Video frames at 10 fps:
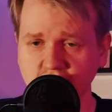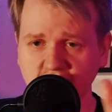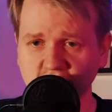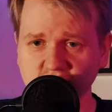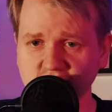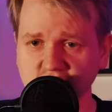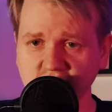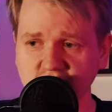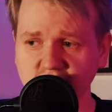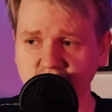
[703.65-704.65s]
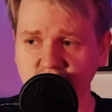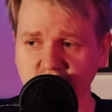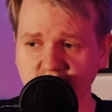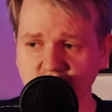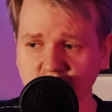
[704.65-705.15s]
the first thing,
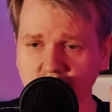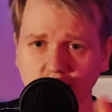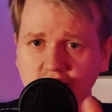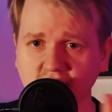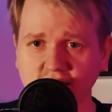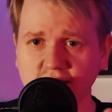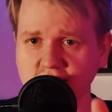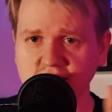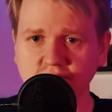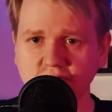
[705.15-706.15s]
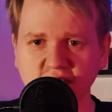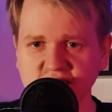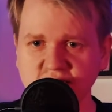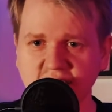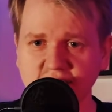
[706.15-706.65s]
okay, that's
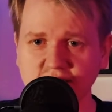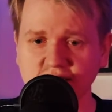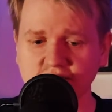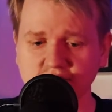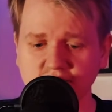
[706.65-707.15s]
Master Hand.